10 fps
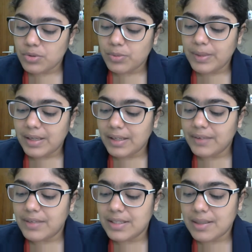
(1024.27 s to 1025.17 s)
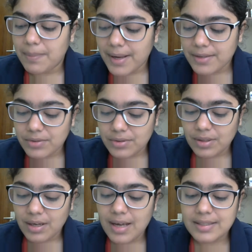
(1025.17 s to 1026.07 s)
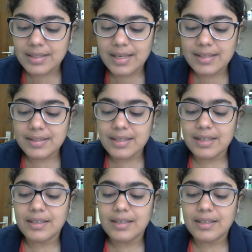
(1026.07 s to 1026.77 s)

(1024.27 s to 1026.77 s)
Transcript: to believe that a person has entered